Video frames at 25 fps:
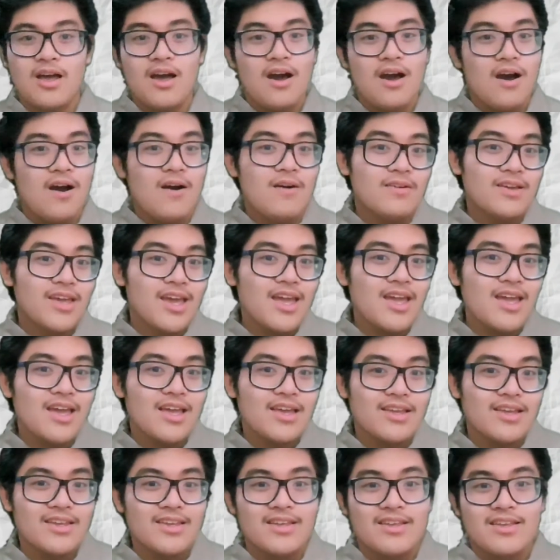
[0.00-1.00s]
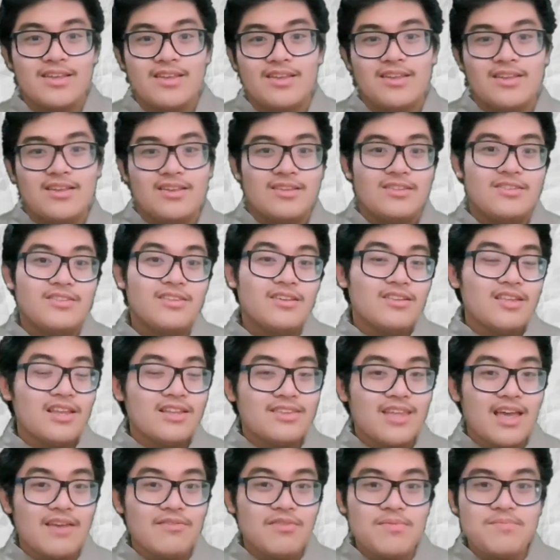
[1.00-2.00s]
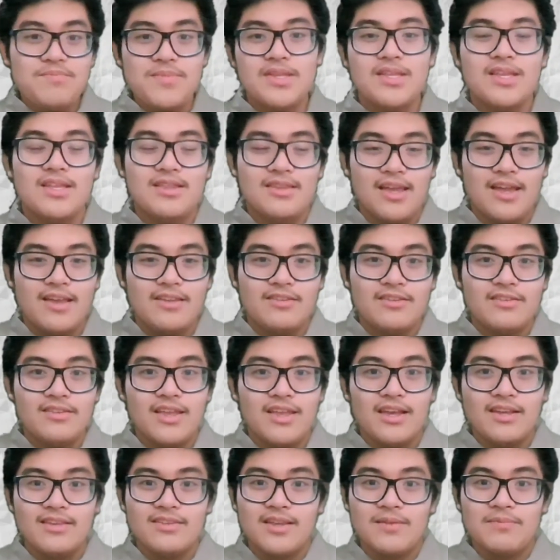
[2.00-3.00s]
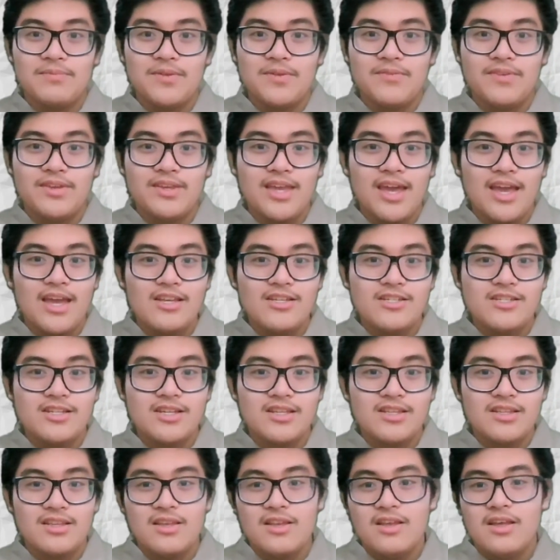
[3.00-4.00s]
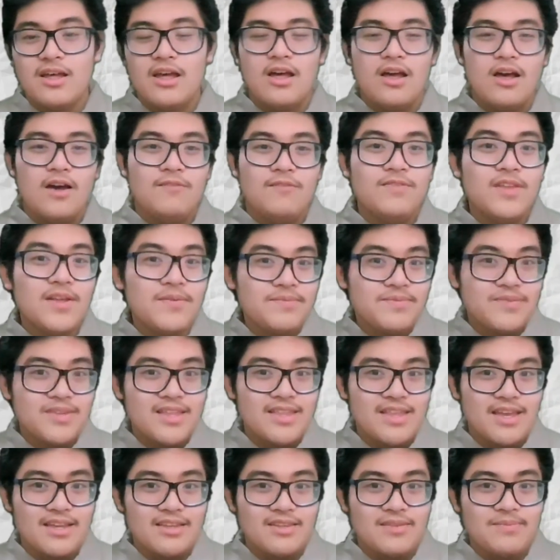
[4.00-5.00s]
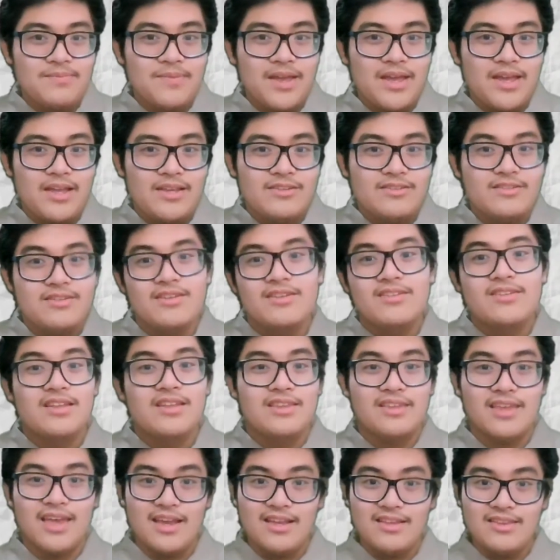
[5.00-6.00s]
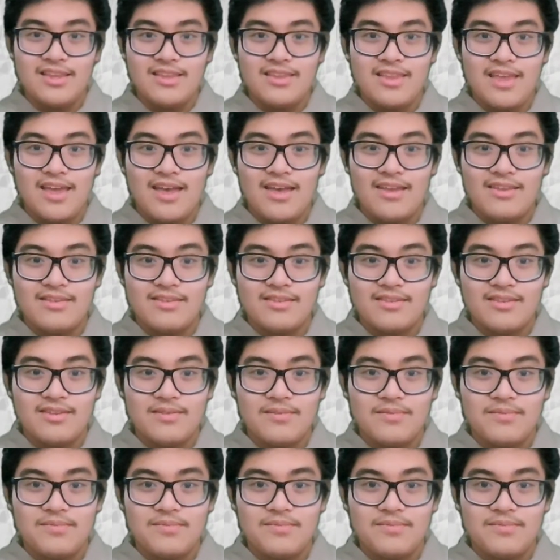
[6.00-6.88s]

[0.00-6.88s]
Okay, so let's have a mini test on exemplification. Flip the next page. Detect the test.